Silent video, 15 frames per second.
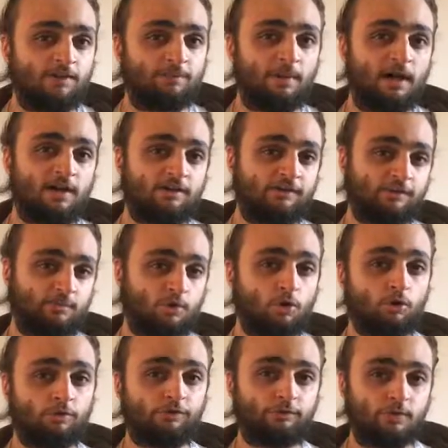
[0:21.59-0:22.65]
as part of some
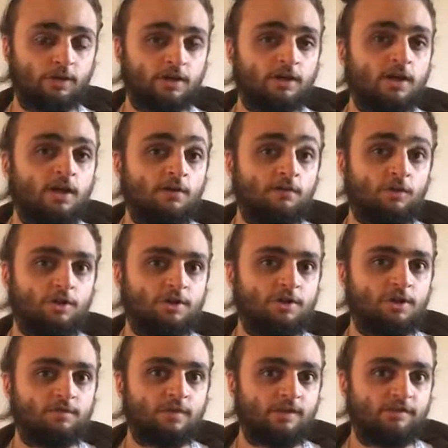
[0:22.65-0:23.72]
coursework for a
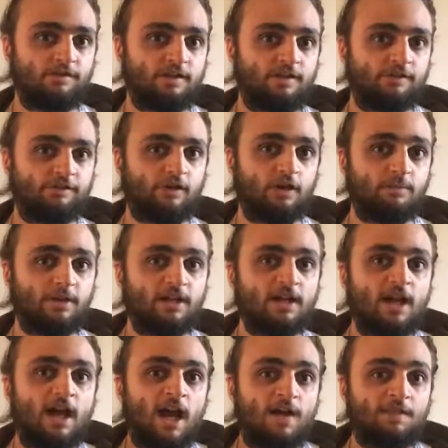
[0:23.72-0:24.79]
university assignment,
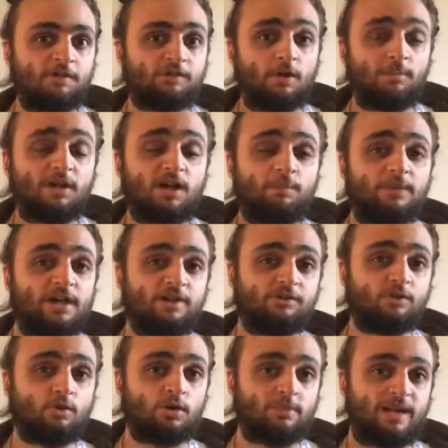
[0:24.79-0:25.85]
and the topic I'm here to
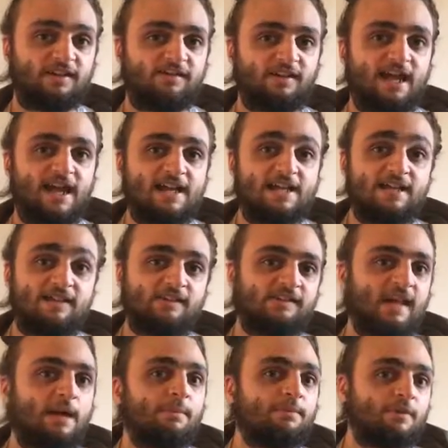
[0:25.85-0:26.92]
talk about today is
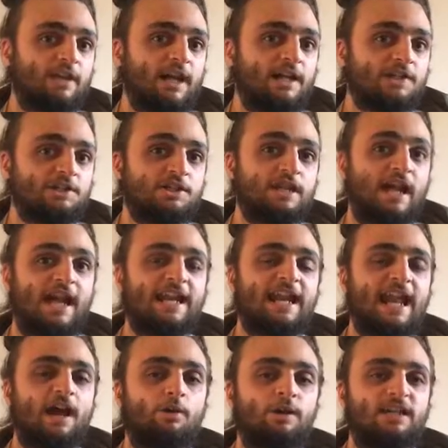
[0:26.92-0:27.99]
gamification and
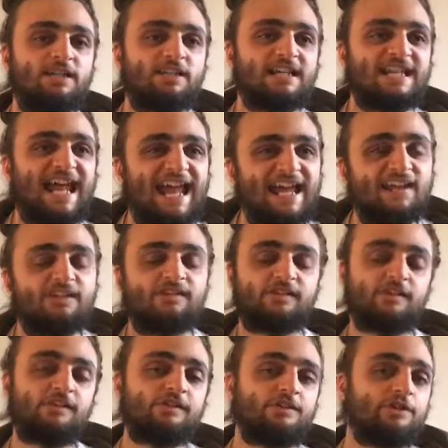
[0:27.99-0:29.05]
how it
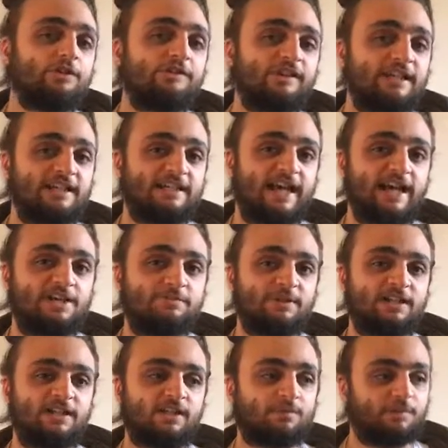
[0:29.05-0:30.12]
enhances user
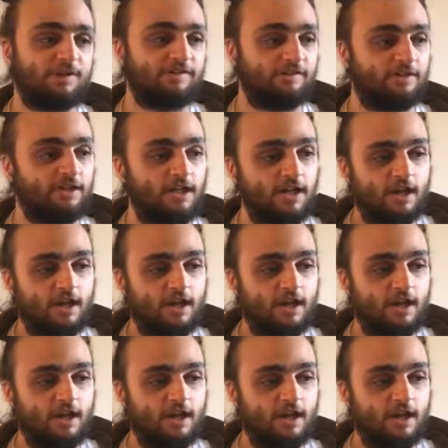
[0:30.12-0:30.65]
engagement in the present.